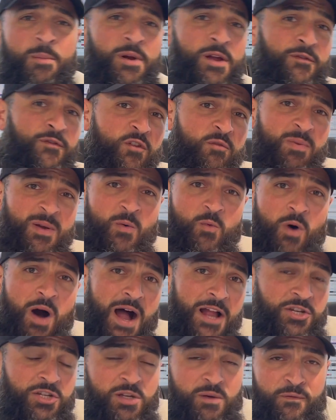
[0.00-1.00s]
but if you've been
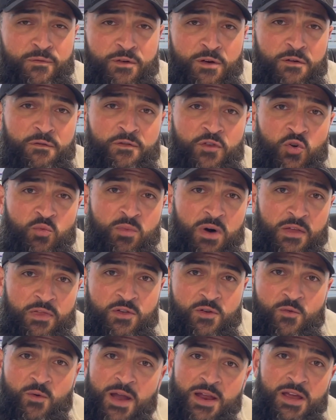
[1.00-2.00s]
watching them for a few
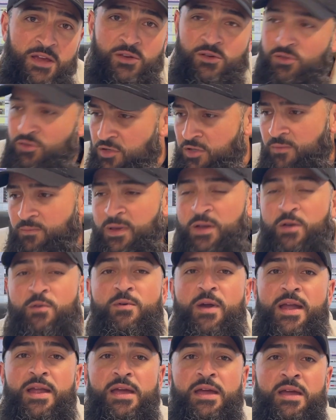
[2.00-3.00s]
months already, you should be
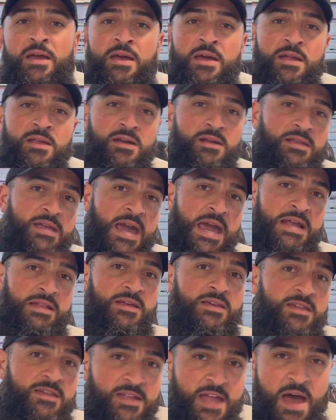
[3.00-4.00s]
ready to take
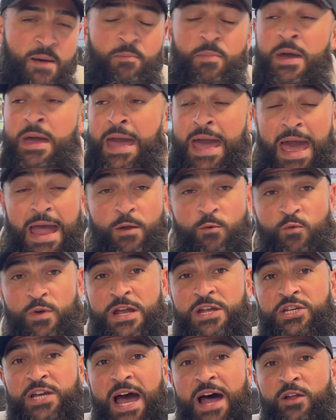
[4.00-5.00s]
the step and
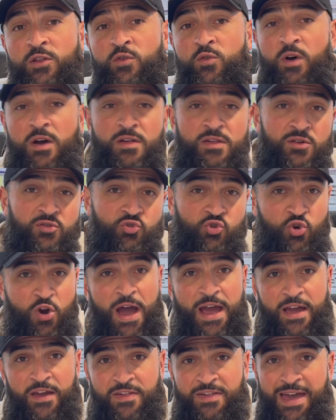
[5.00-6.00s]
reach out to us and
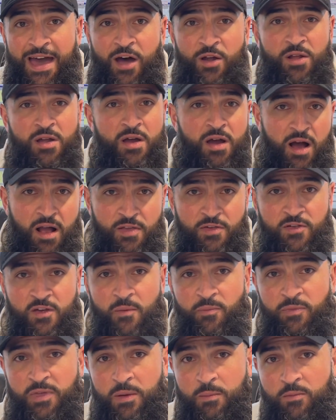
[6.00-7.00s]
try us out on
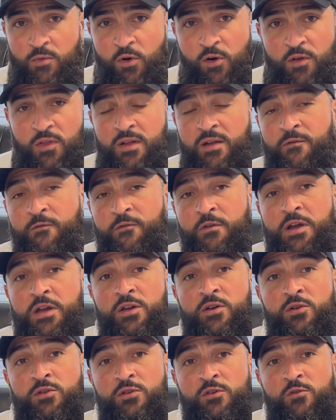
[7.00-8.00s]
something more than a free
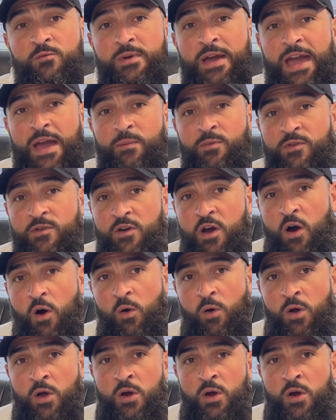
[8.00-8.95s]
YouTube game. So